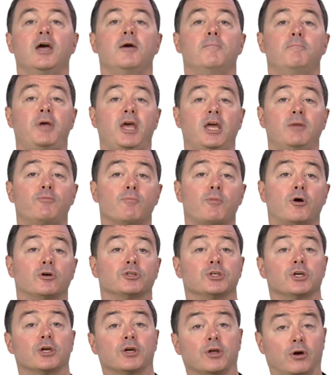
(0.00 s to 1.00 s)
Paid
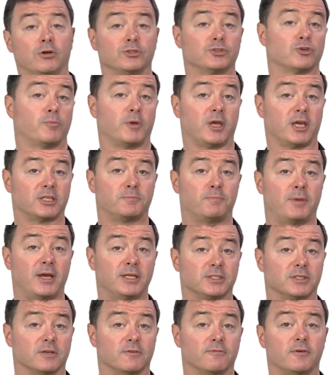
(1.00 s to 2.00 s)
promotion can also be
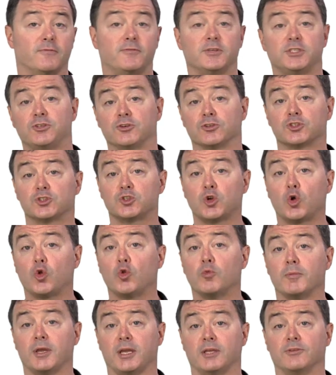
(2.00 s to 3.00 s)
expensive if it's your sole
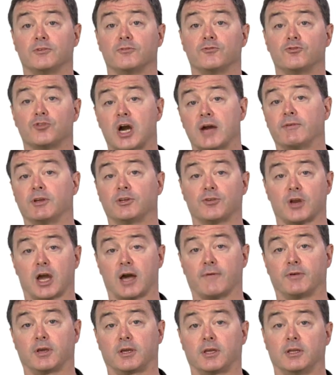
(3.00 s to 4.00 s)
means of driving
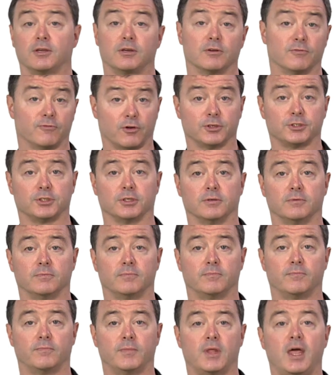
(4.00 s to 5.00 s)
traffic and conversion,
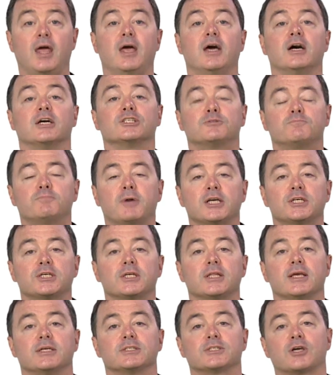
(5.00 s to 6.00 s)

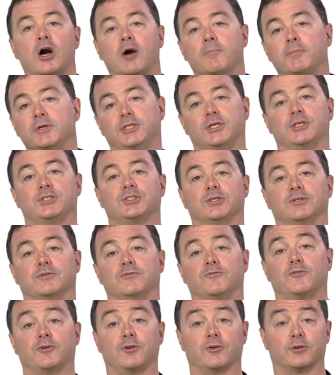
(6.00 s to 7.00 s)
especially as
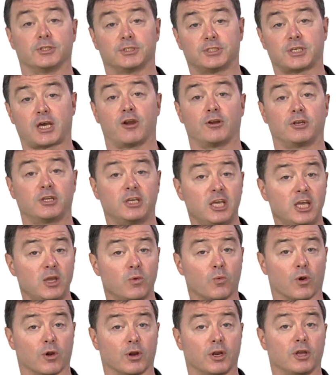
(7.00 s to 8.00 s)
competition for your desired
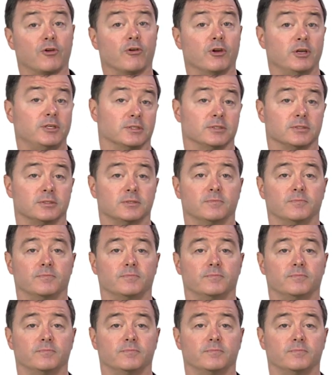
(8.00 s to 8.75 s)
keyword increases.